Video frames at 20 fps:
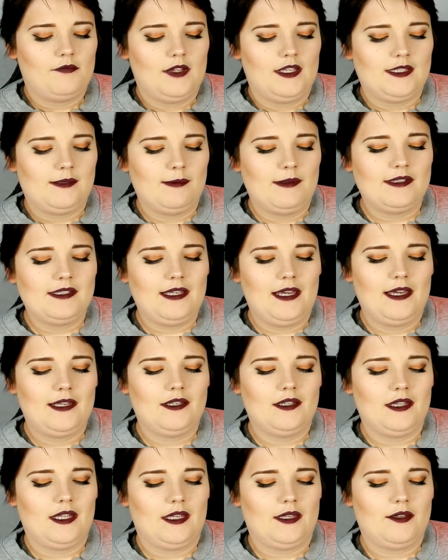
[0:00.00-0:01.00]
It smells kind
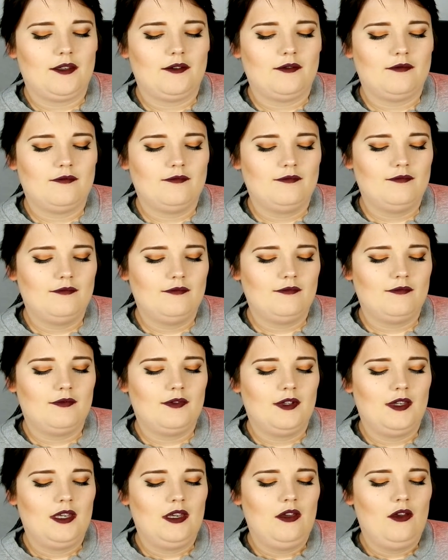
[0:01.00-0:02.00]
of like
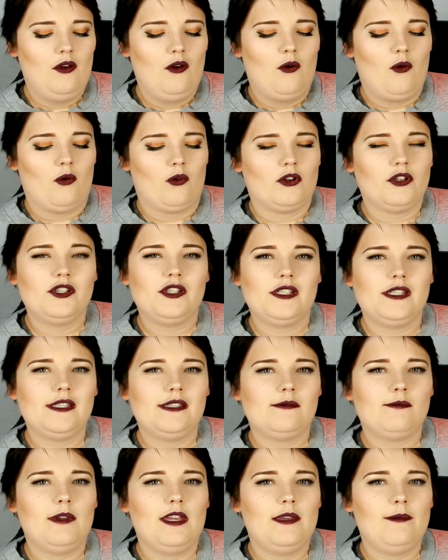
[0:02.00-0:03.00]

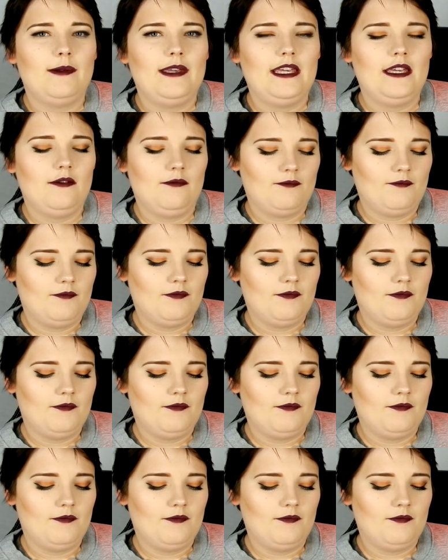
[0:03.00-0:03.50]
oranges, maybe.